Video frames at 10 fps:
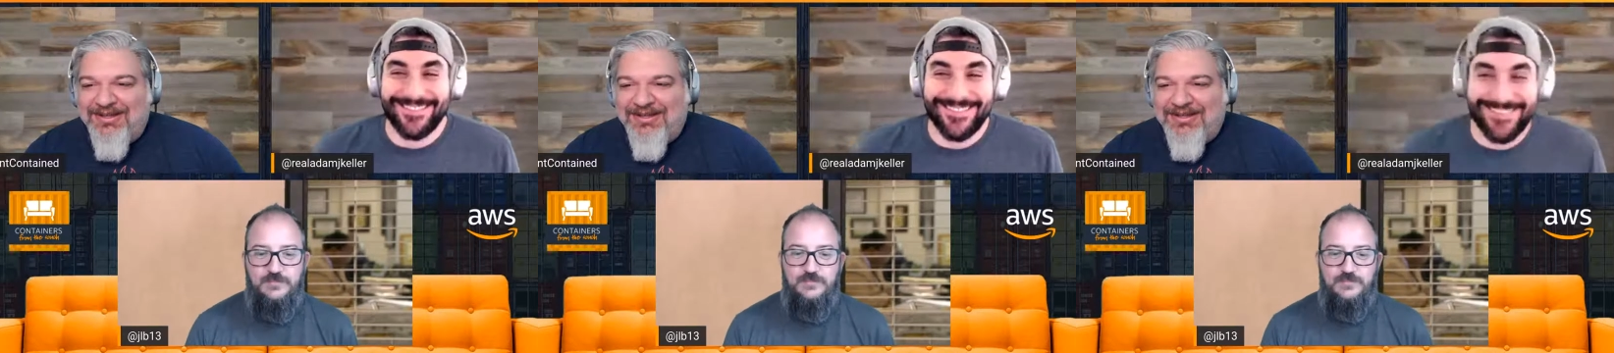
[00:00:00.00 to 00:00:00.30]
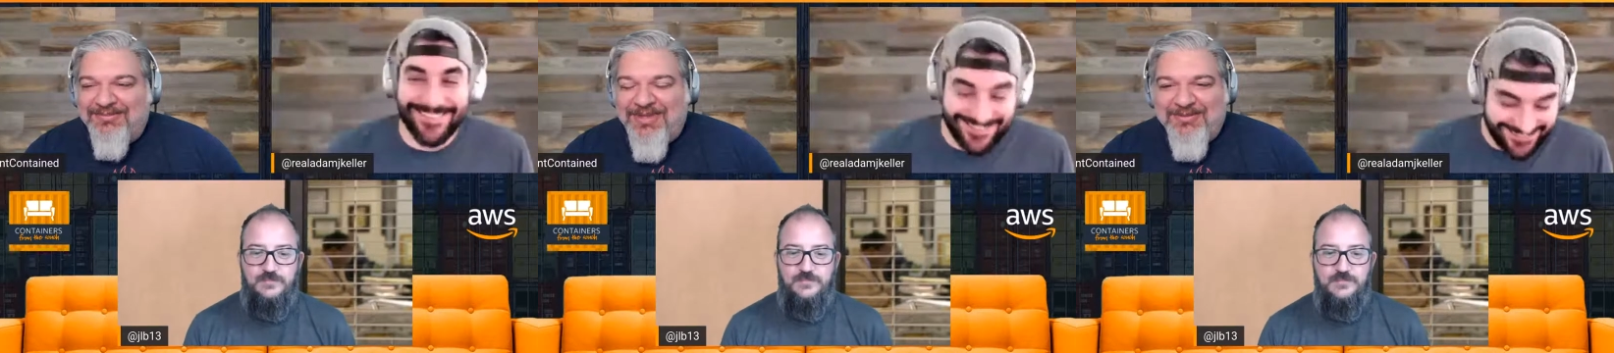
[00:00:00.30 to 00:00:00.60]

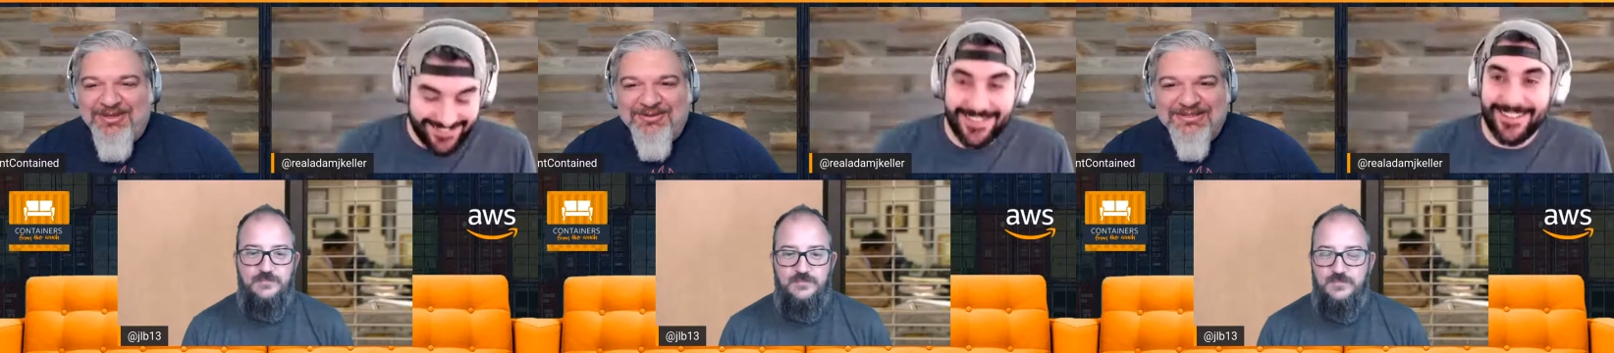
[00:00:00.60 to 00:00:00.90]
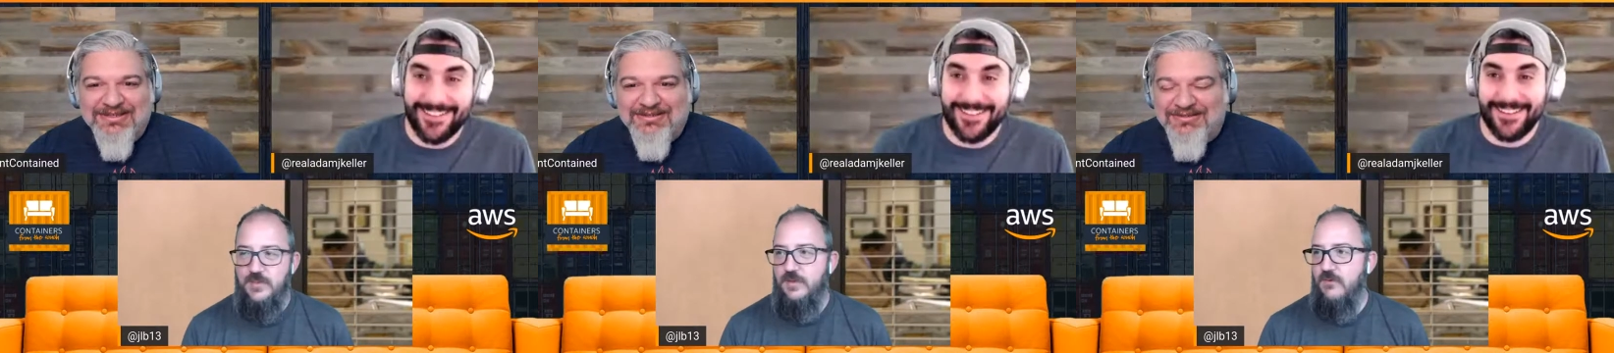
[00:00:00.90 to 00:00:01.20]
Speaker 1: Uh, maybe you
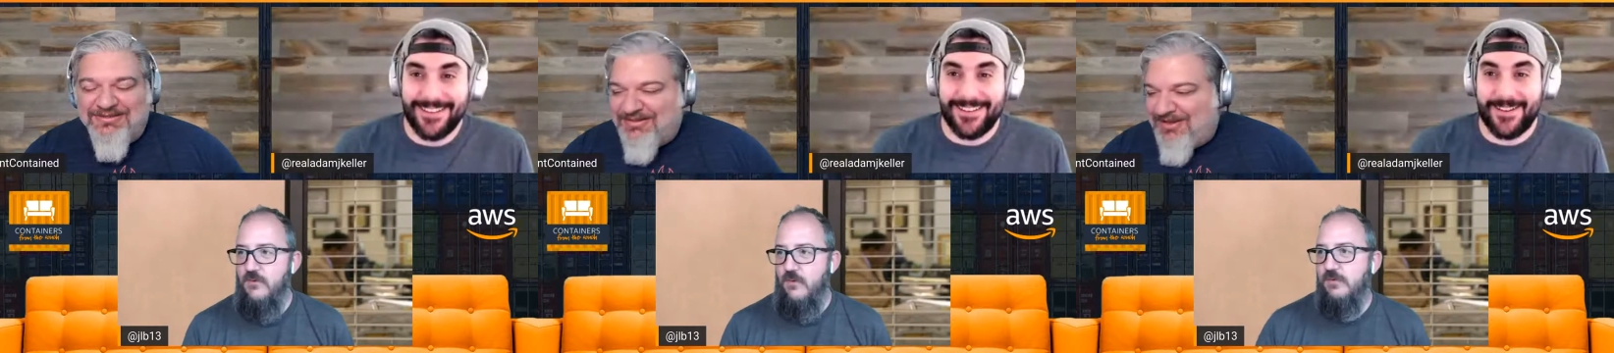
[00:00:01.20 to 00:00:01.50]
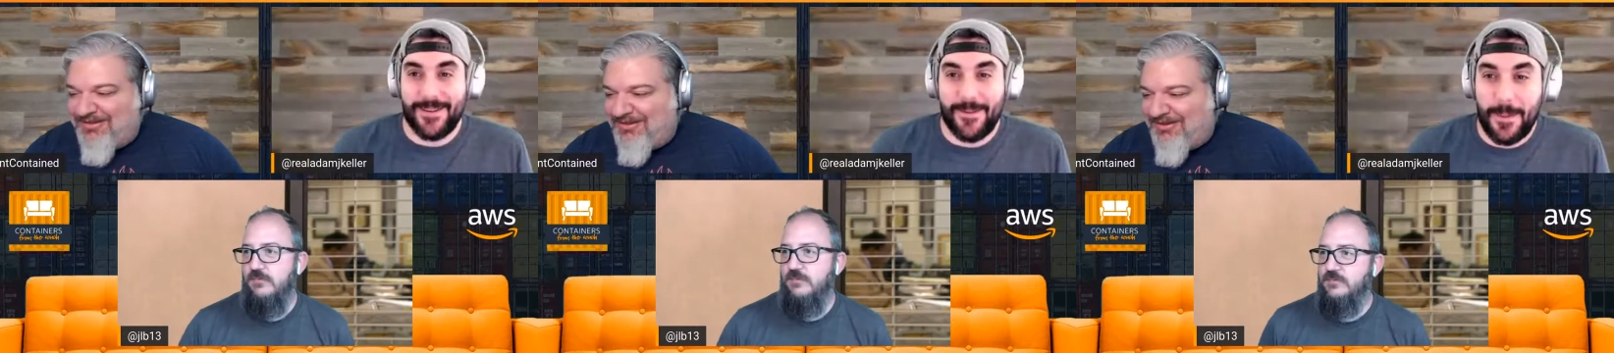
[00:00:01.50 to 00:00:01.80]
didn't.
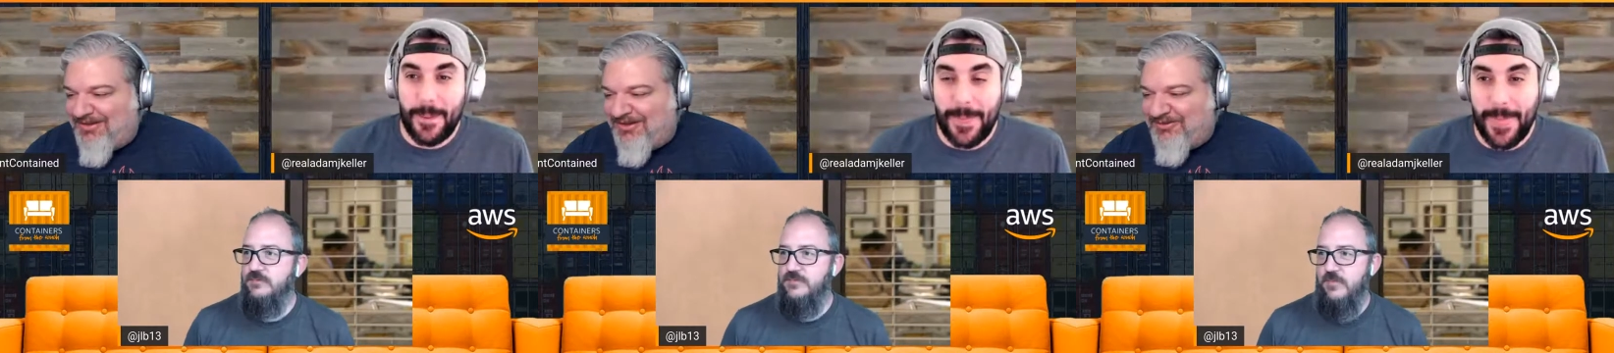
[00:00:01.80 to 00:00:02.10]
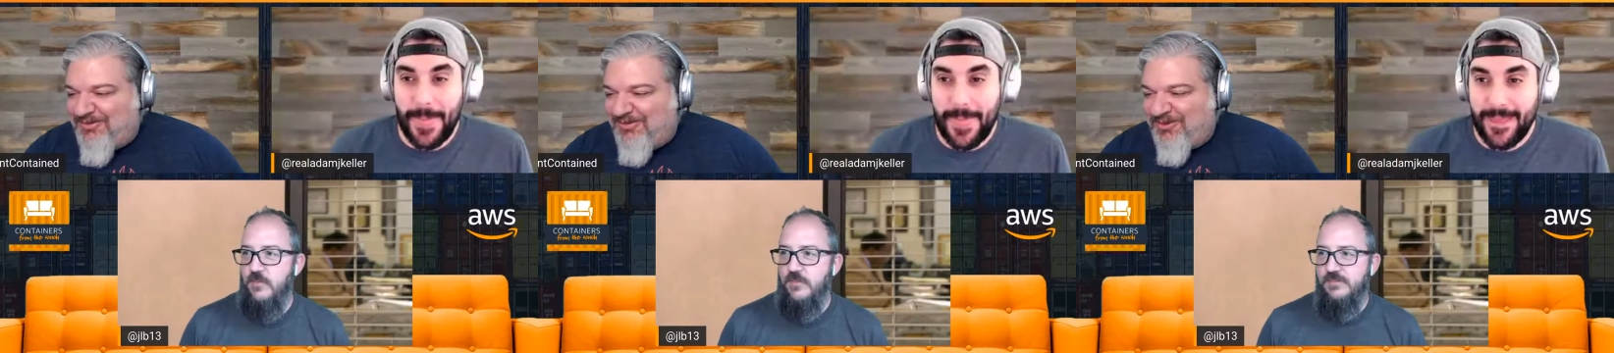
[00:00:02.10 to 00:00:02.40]
I think I don't
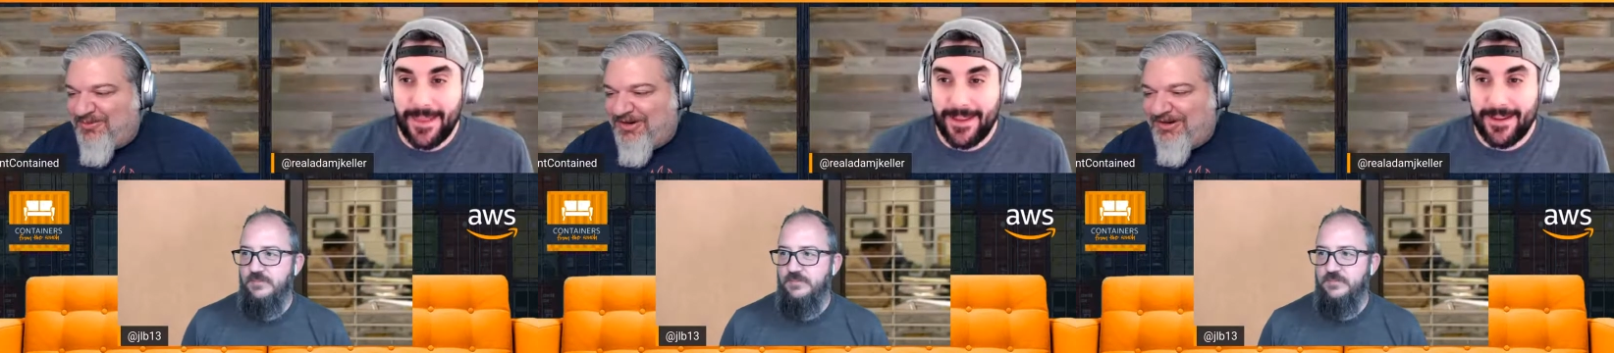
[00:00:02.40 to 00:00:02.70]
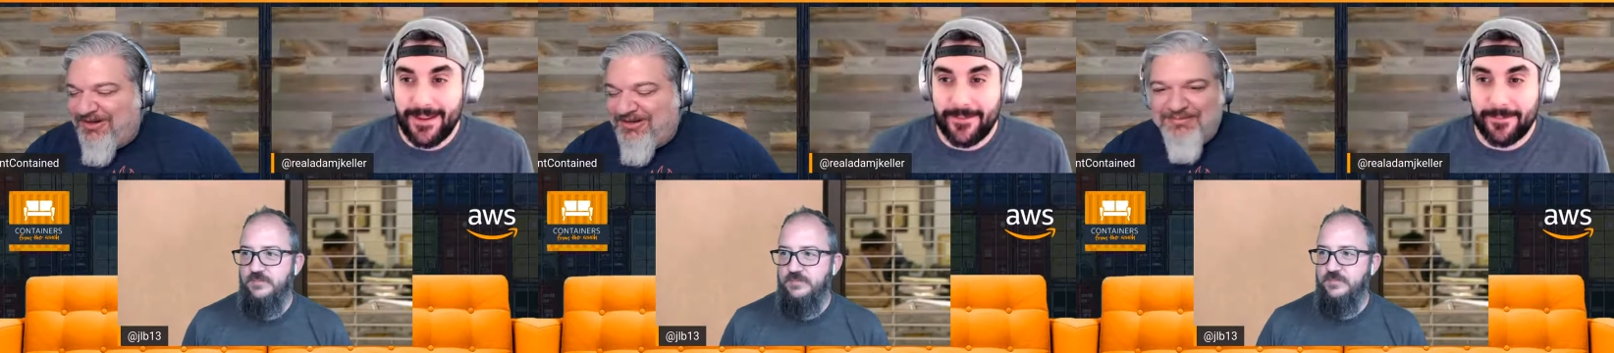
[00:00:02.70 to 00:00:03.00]
remember where
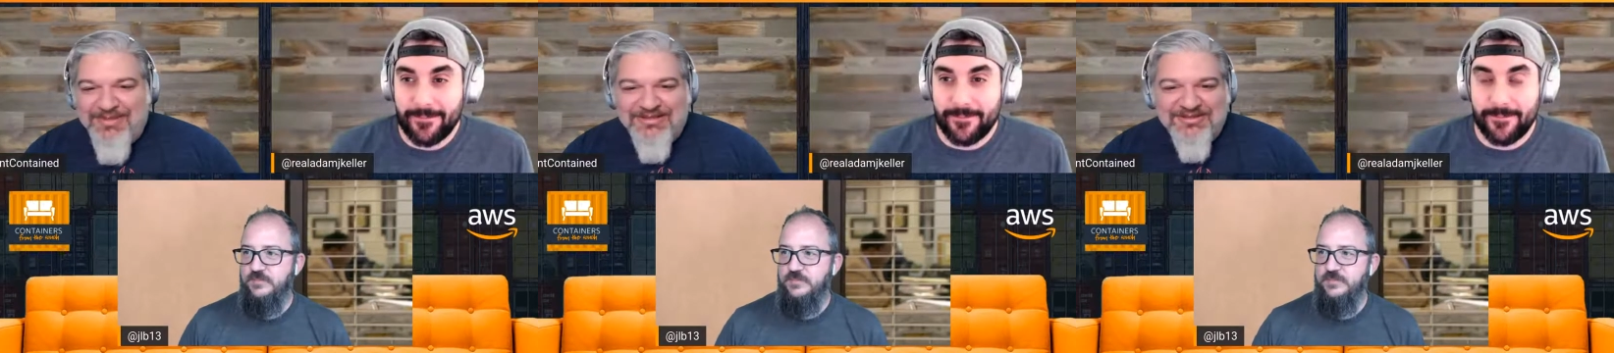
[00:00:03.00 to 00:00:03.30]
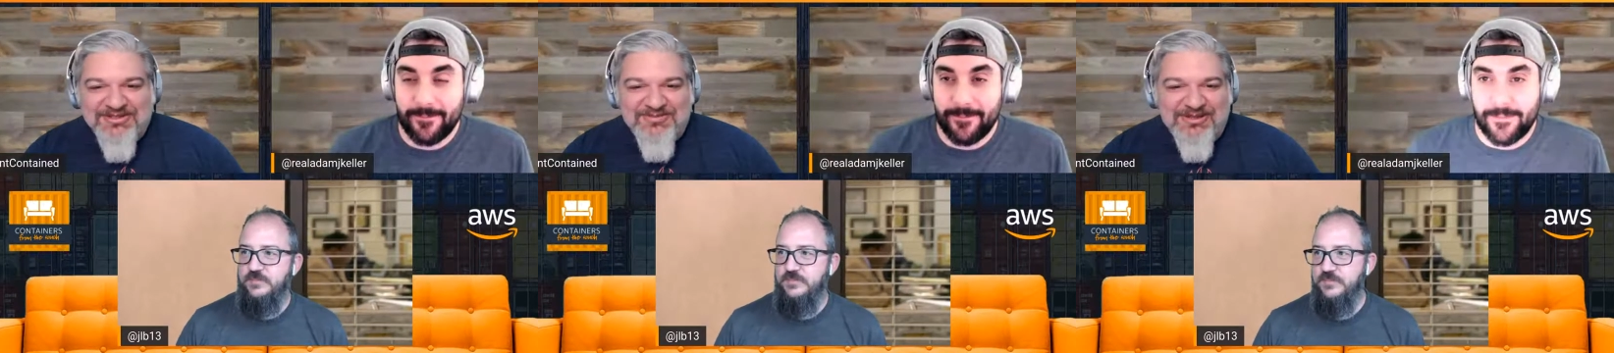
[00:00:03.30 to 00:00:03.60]
he
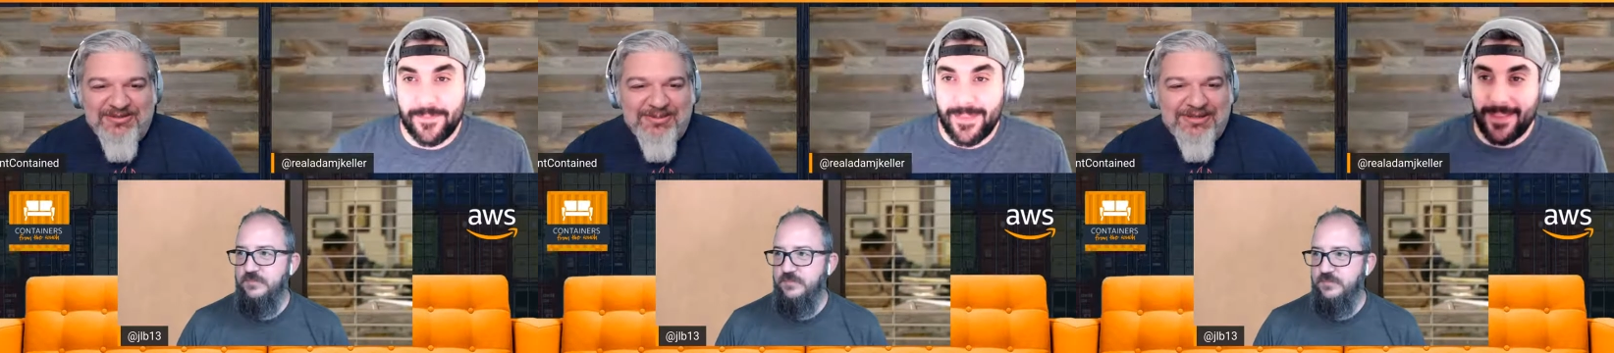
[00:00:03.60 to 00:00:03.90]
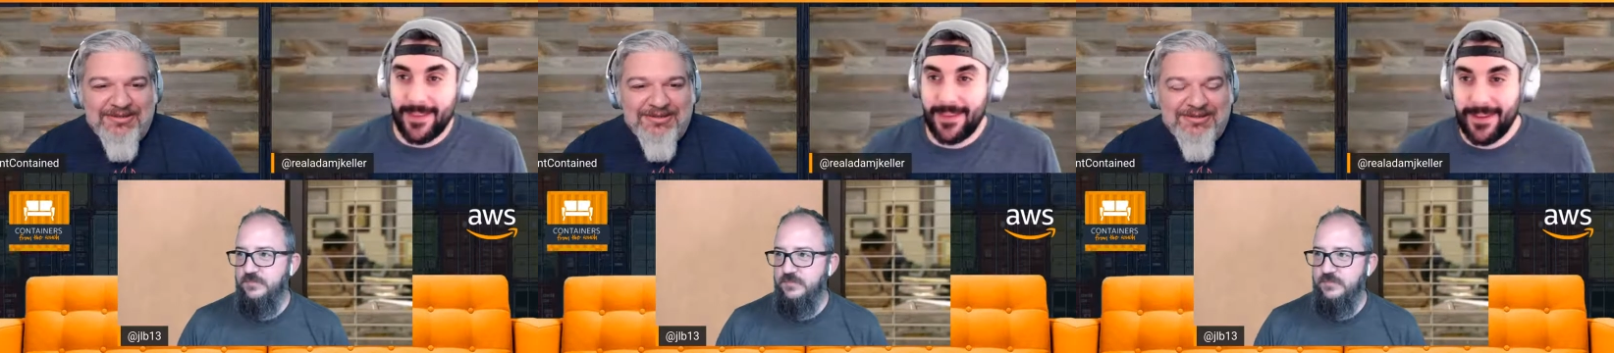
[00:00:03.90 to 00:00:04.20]
messaged me,
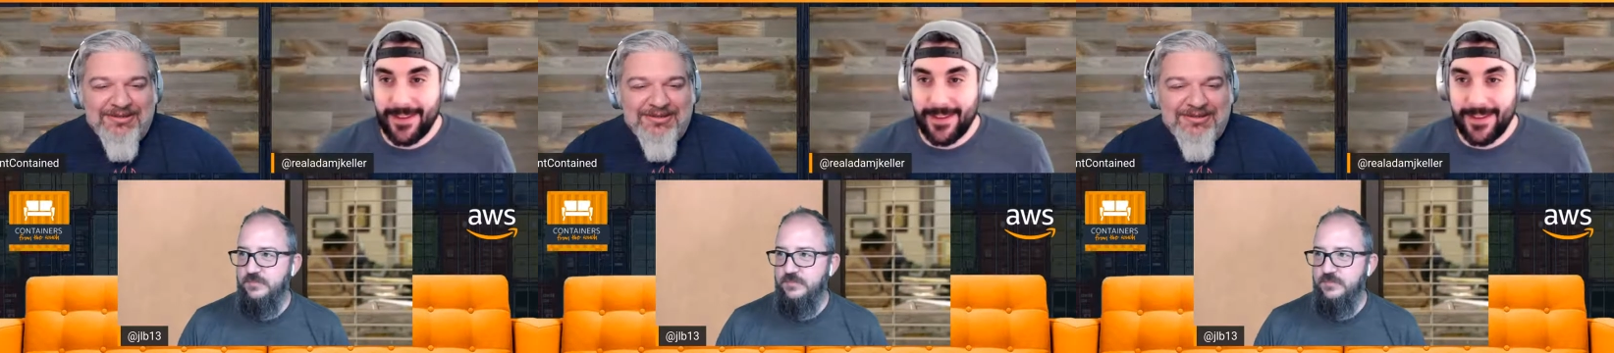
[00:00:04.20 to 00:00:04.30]
but